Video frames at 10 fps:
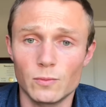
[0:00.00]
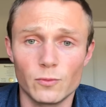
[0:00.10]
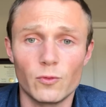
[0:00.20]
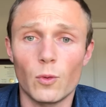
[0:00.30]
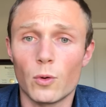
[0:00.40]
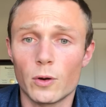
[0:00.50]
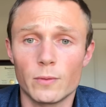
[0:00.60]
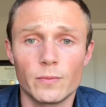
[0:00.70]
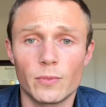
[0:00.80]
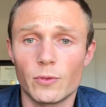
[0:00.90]

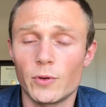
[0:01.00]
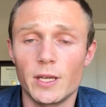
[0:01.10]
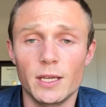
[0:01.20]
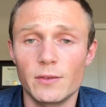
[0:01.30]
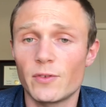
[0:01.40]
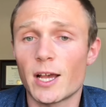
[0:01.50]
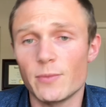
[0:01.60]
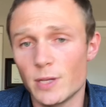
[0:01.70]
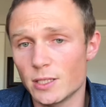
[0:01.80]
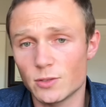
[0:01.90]
four, three, five
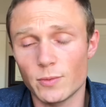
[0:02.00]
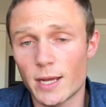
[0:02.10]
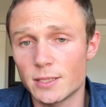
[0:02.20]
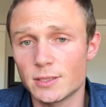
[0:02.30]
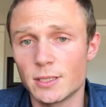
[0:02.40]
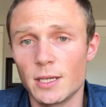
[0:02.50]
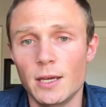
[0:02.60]
minutes of rest.